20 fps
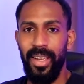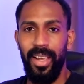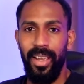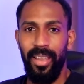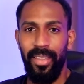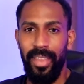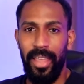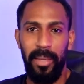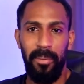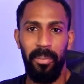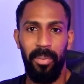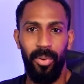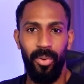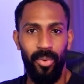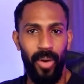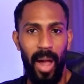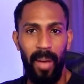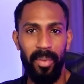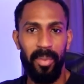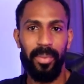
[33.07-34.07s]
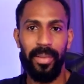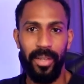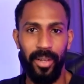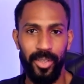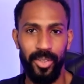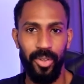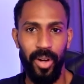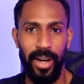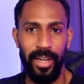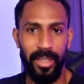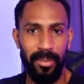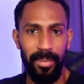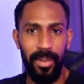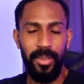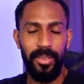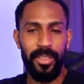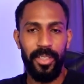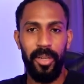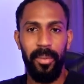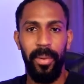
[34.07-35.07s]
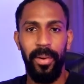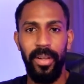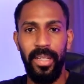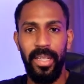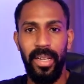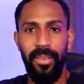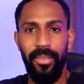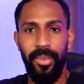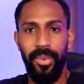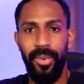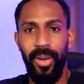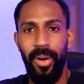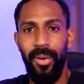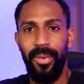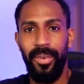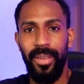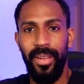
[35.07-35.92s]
they probably are trying to build a community of their own.